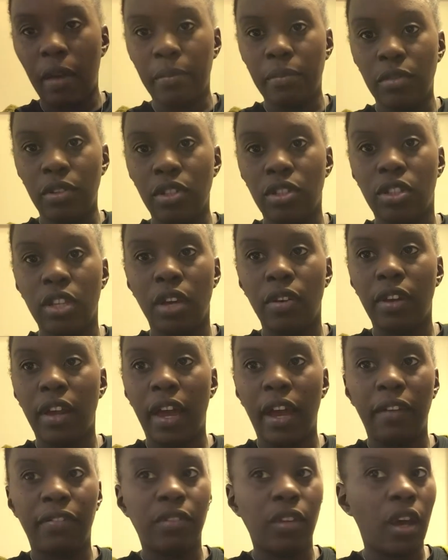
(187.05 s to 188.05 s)
You don't
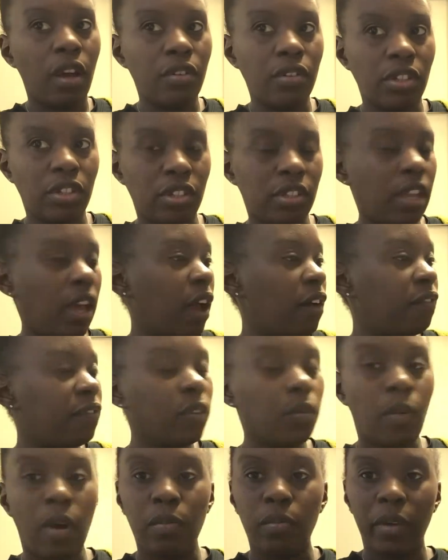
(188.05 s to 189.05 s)
have to only just have the
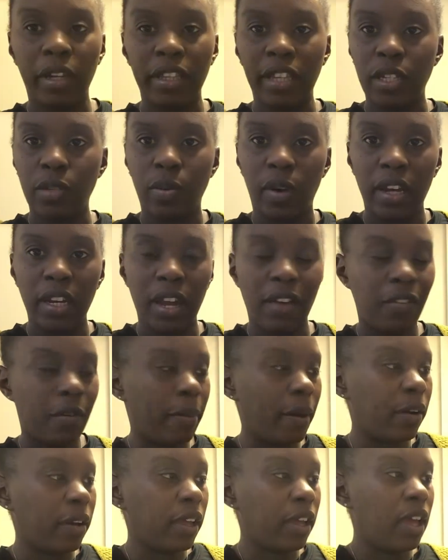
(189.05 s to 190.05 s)
1 week. That's what I love
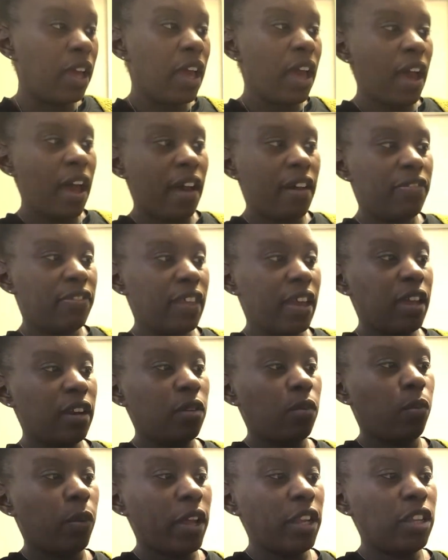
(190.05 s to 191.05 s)
about it. And
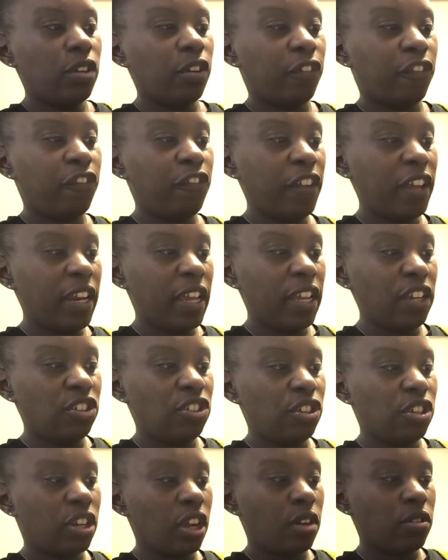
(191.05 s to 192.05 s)
then when you're finished,
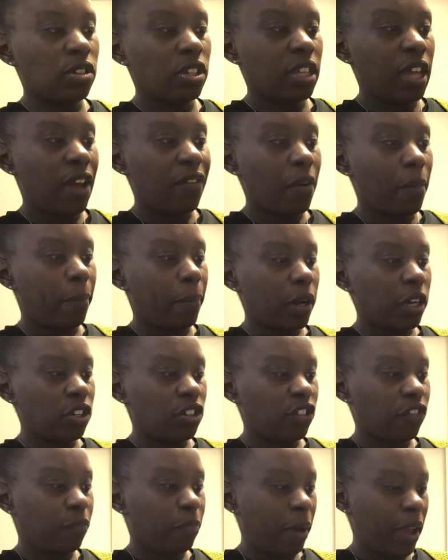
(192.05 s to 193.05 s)
you don't just have a bunch
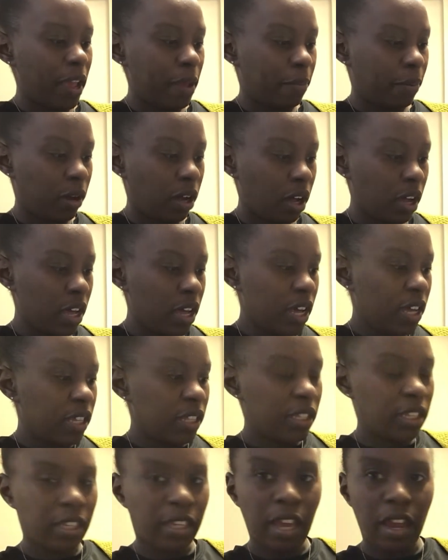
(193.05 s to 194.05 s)
of paper
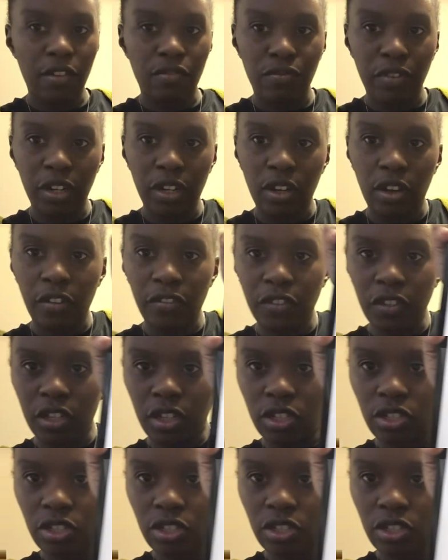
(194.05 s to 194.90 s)
to get rid of. You can